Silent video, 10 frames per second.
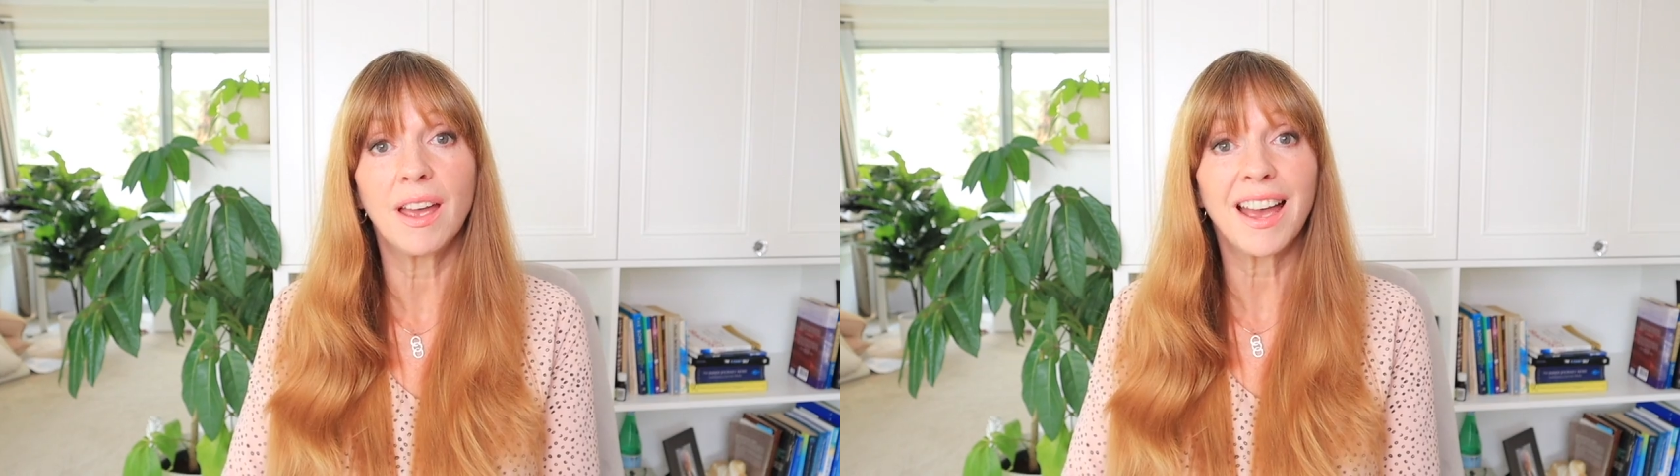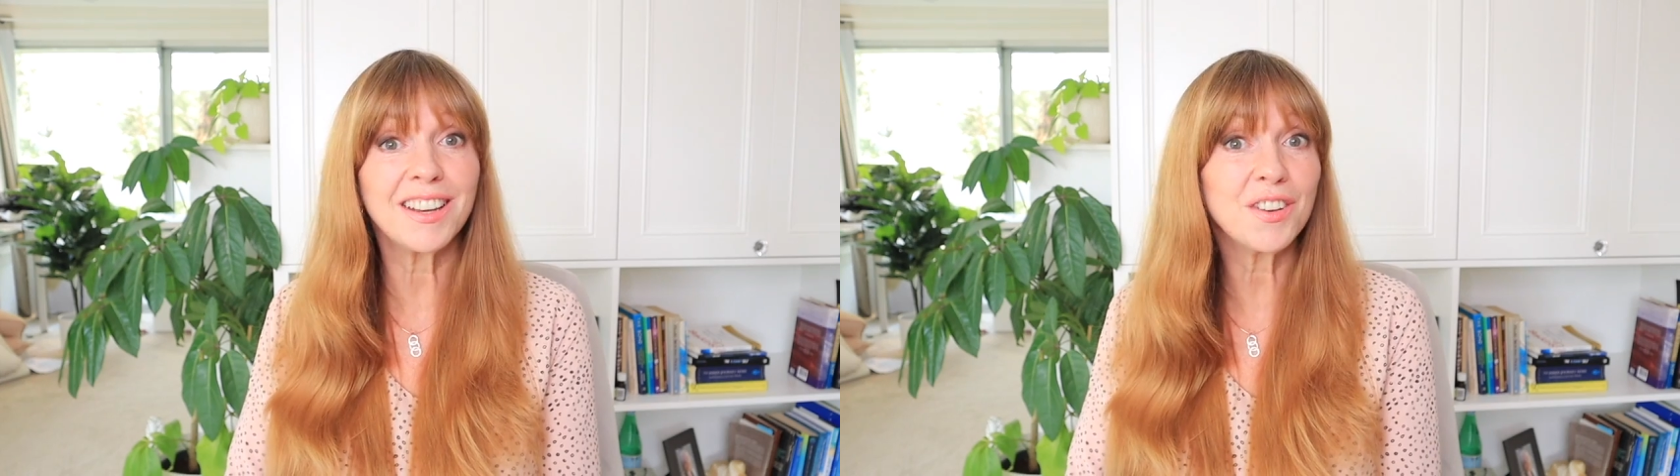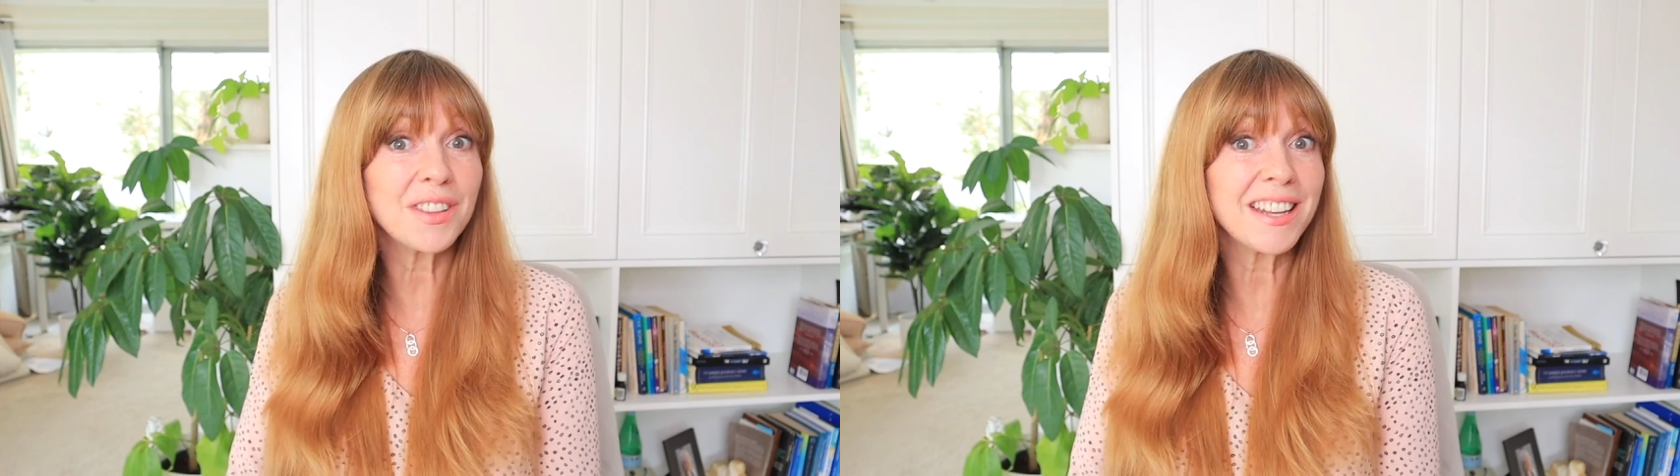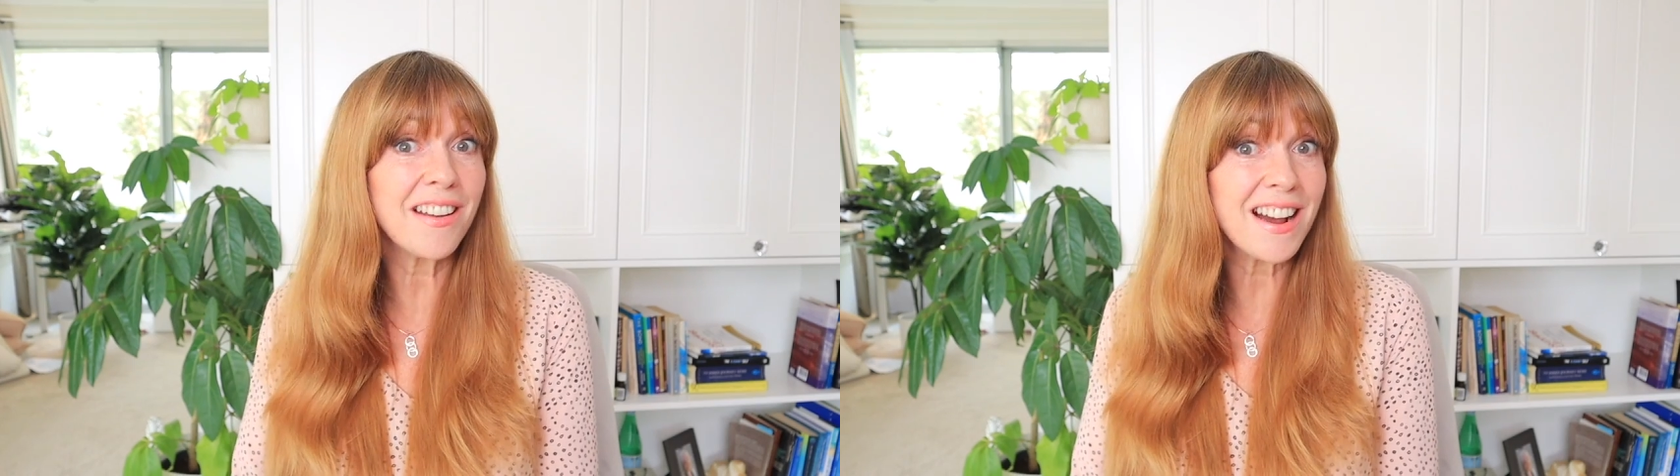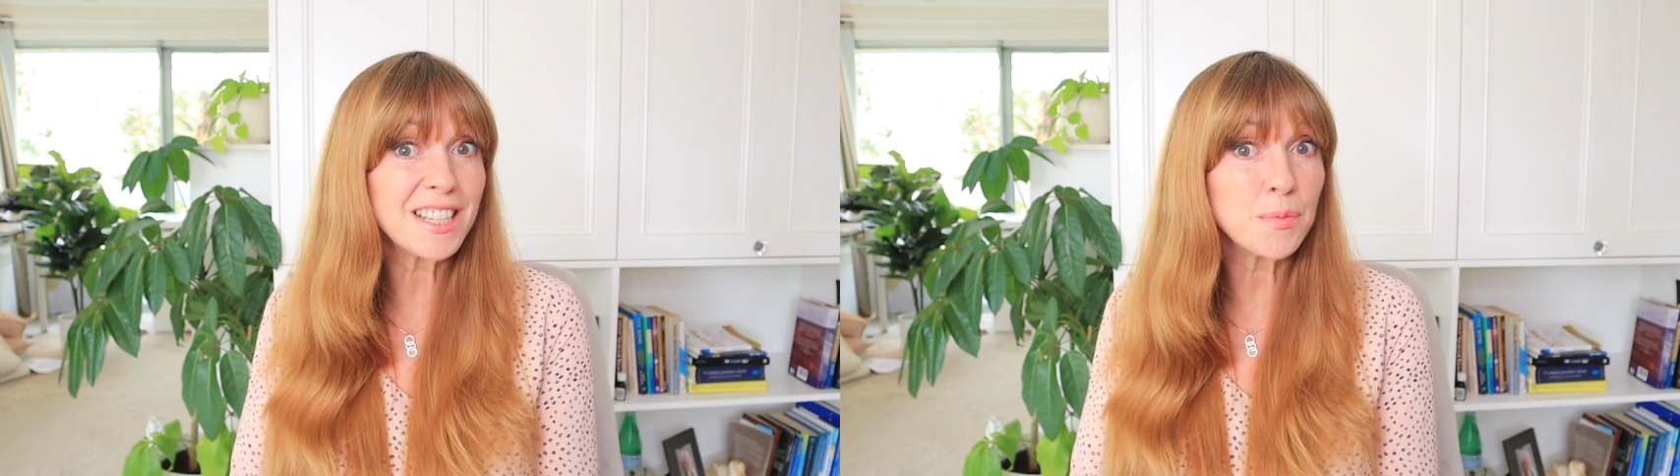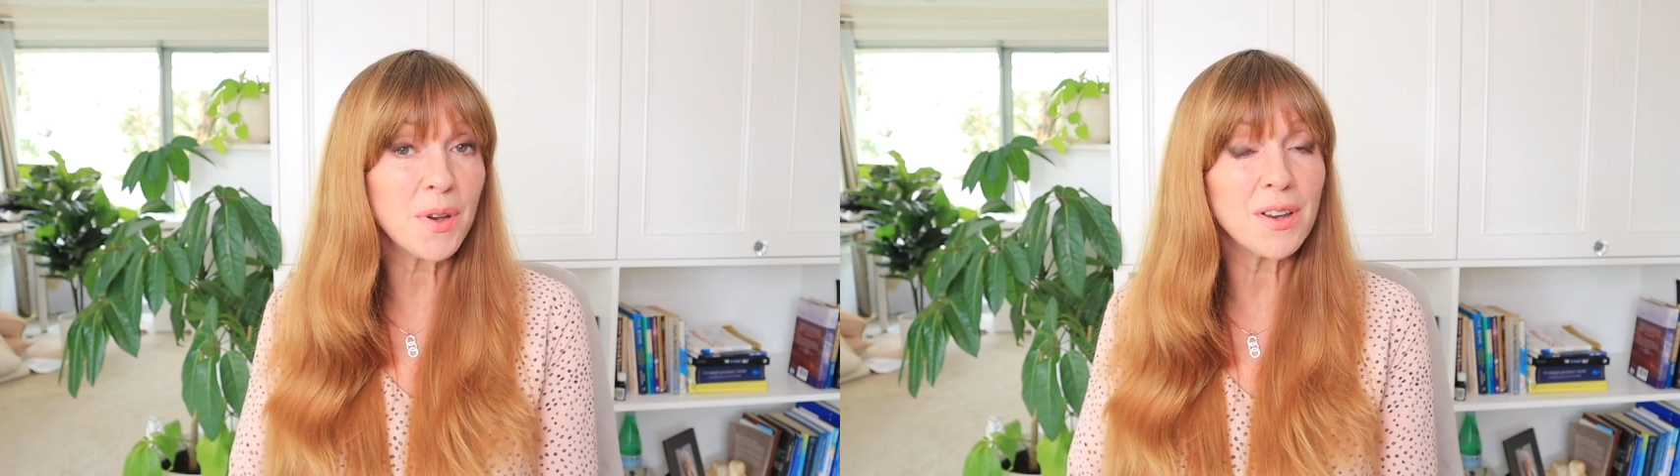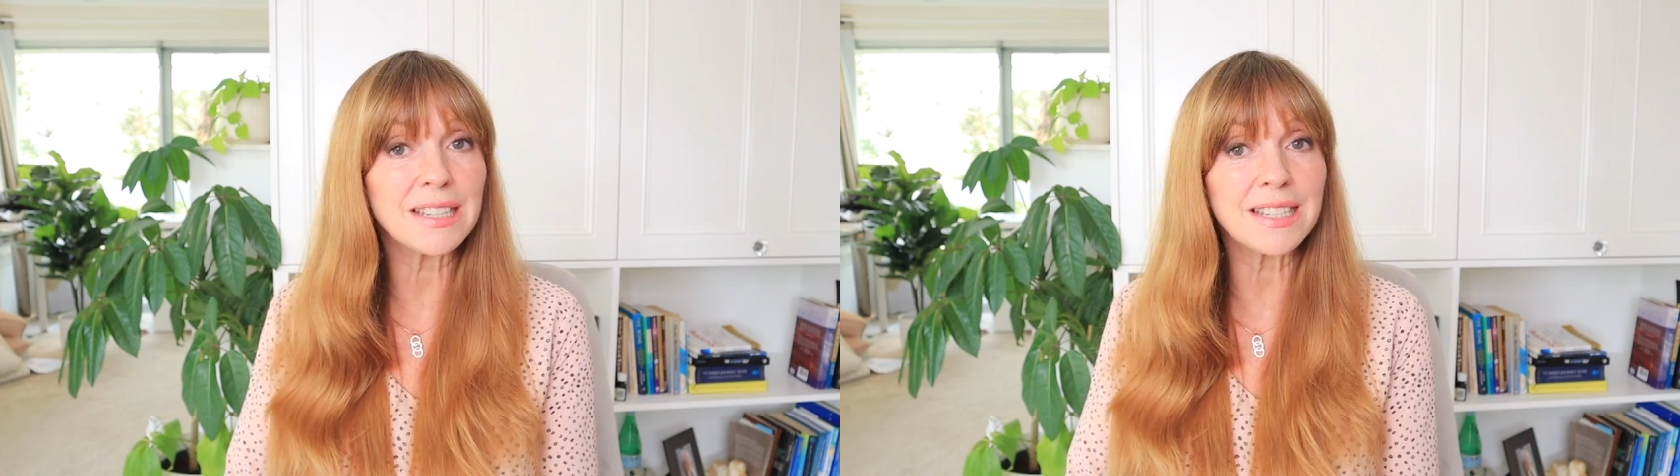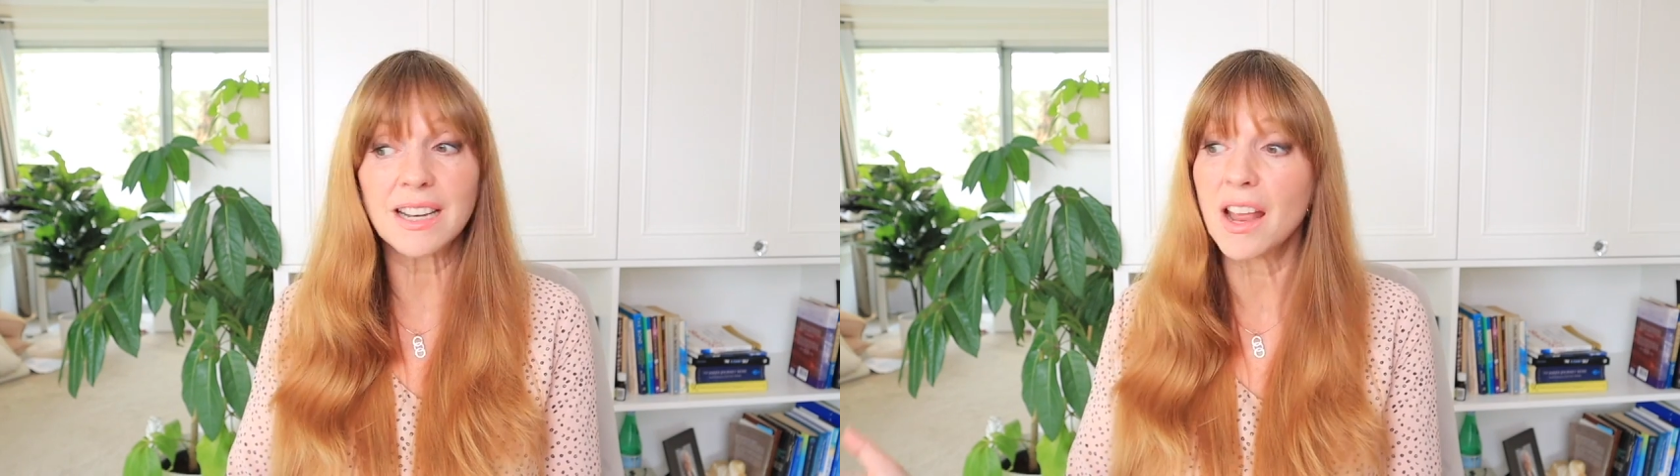and you're the nice
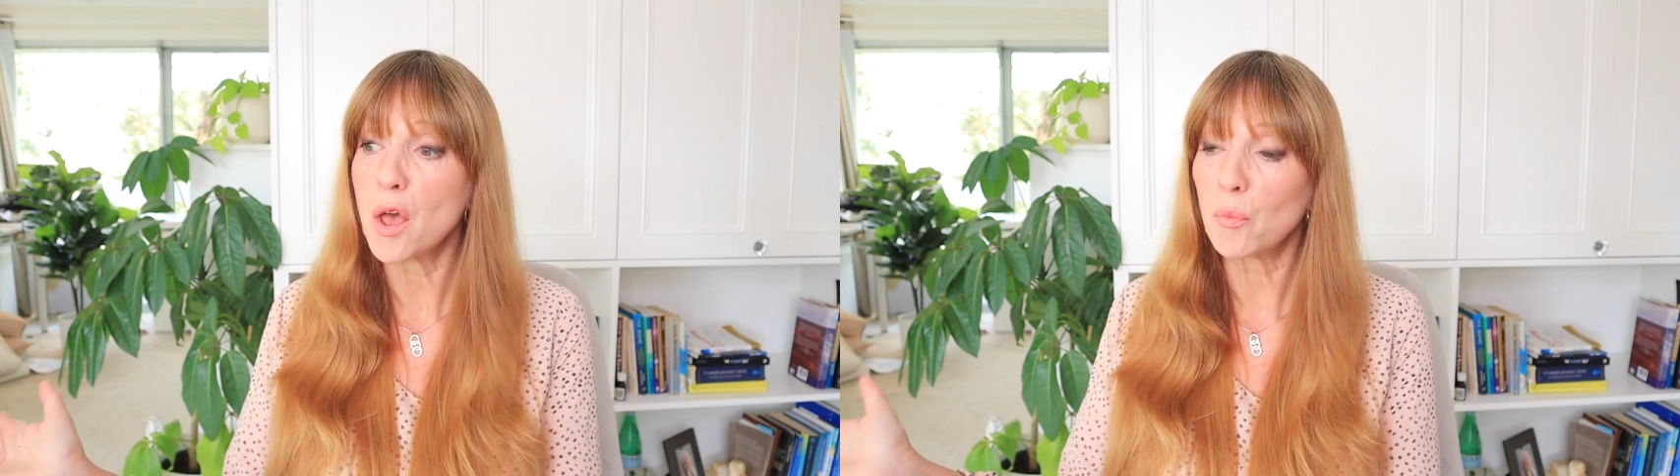person,